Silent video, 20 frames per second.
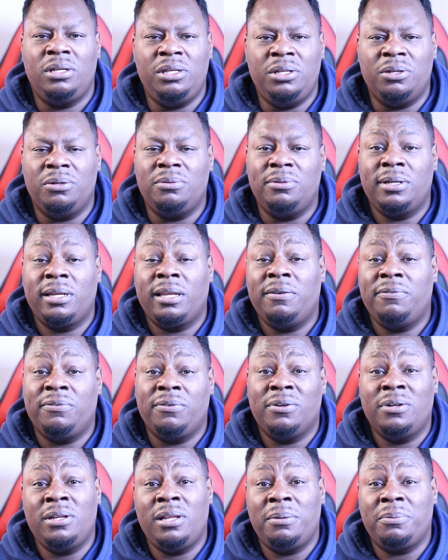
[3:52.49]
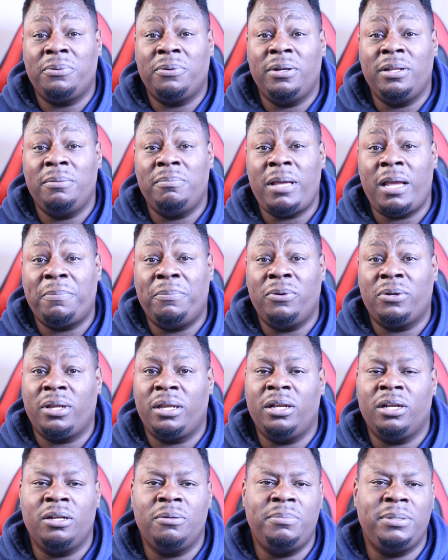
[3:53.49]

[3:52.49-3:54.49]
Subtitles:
looking for an upgraded MacBook Air,